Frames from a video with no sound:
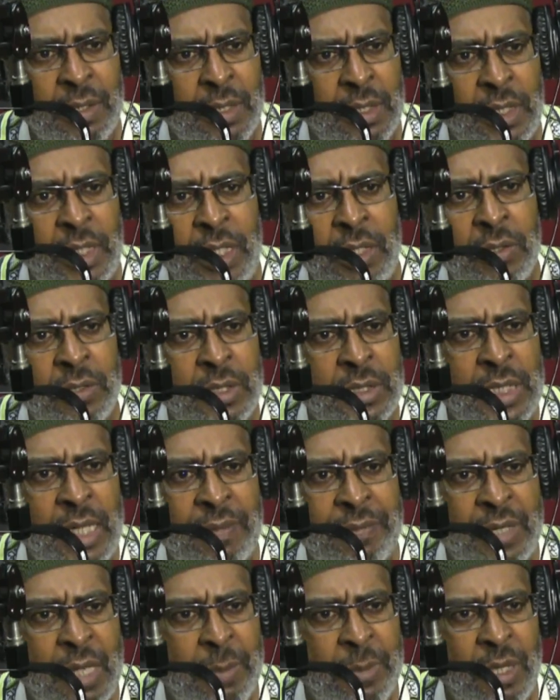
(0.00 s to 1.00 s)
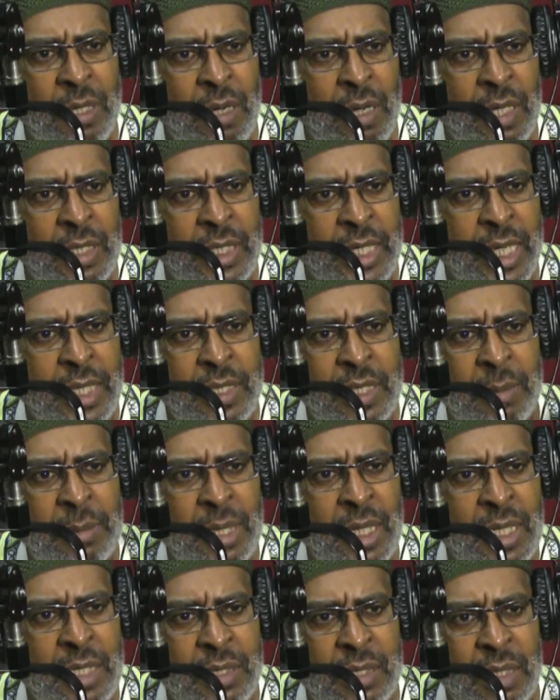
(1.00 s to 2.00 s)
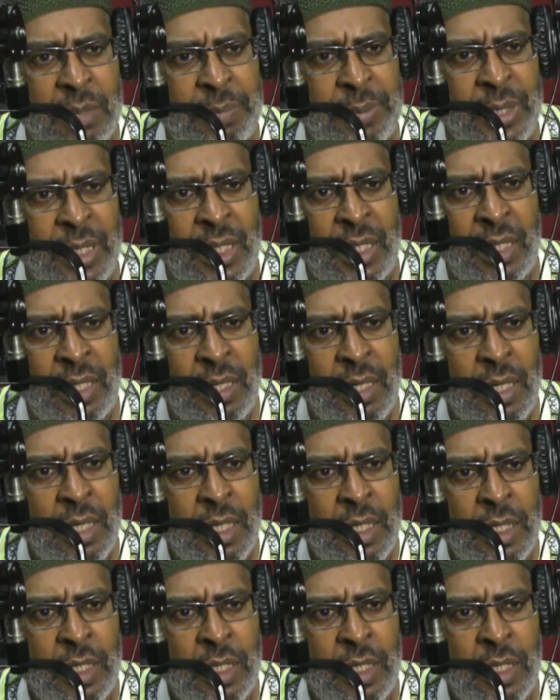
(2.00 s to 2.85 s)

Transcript: legal stuff coming on. The NAACP, right.